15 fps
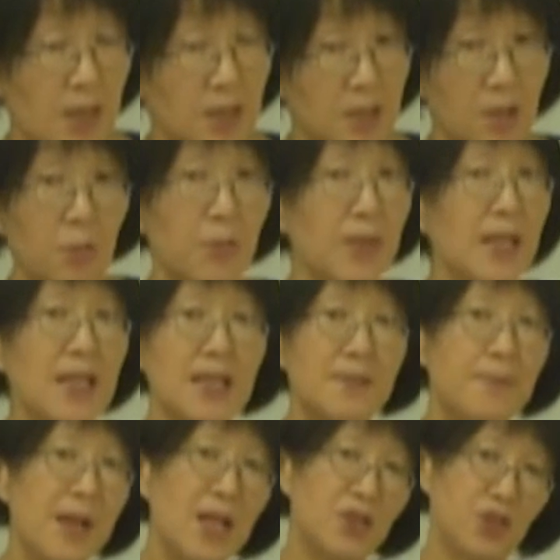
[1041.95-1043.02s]
So we can
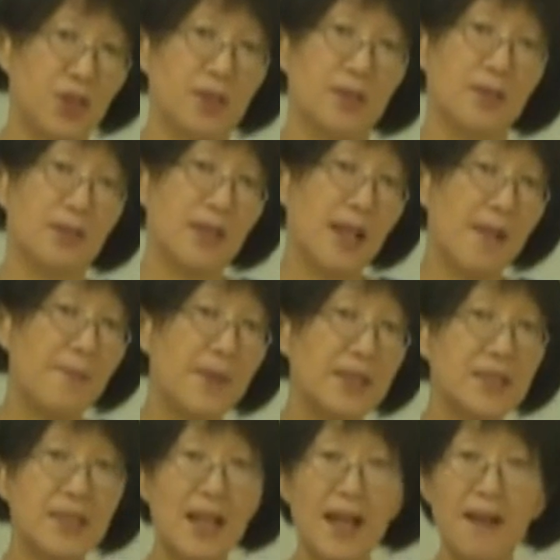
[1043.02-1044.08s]
imagine they
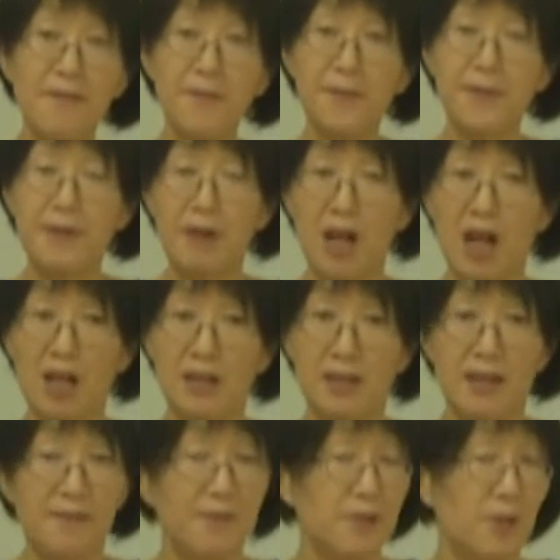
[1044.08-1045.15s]
must have a very high
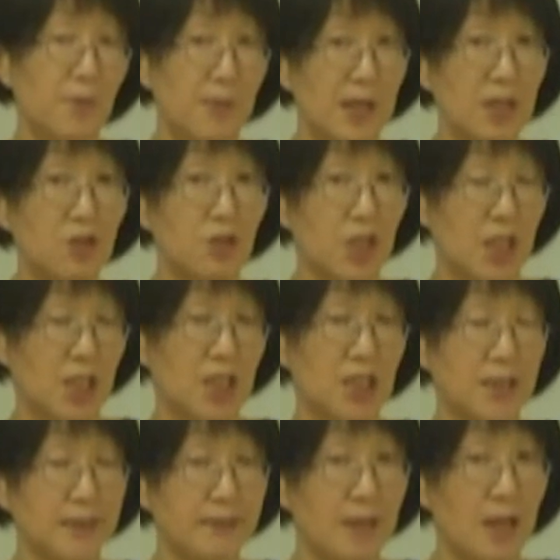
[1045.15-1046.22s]
level of
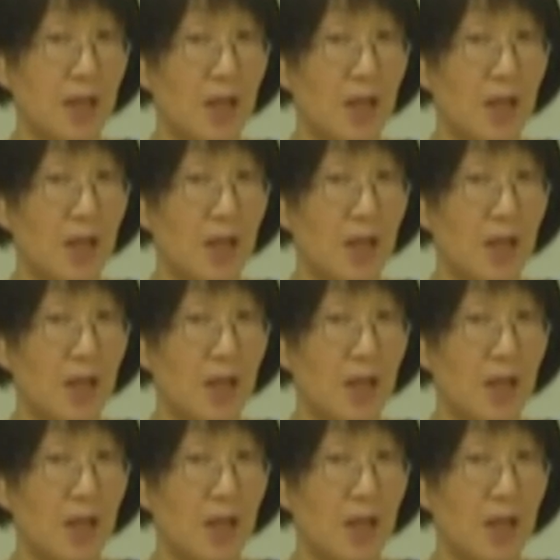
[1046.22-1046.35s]
education.